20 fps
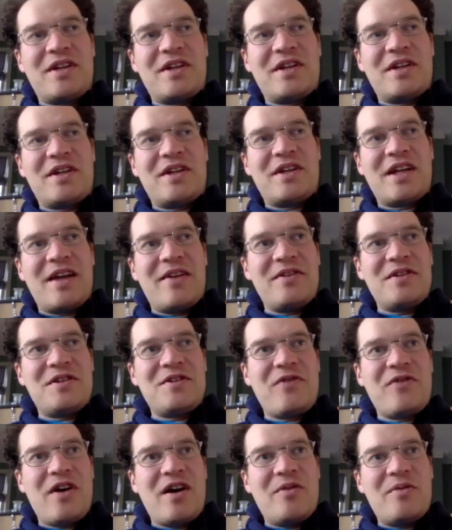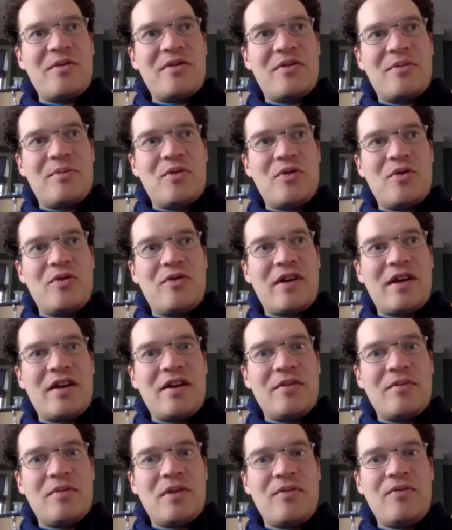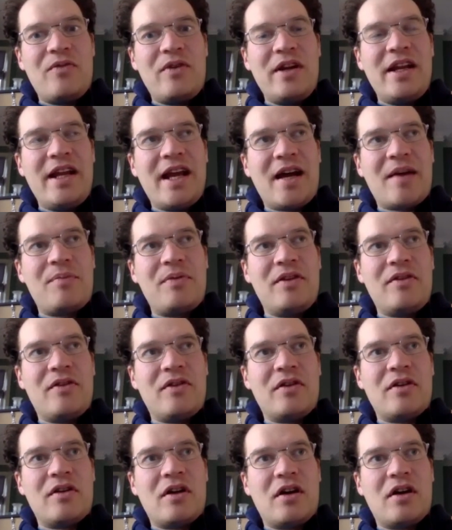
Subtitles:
get this far with the movie. But I'm really happy that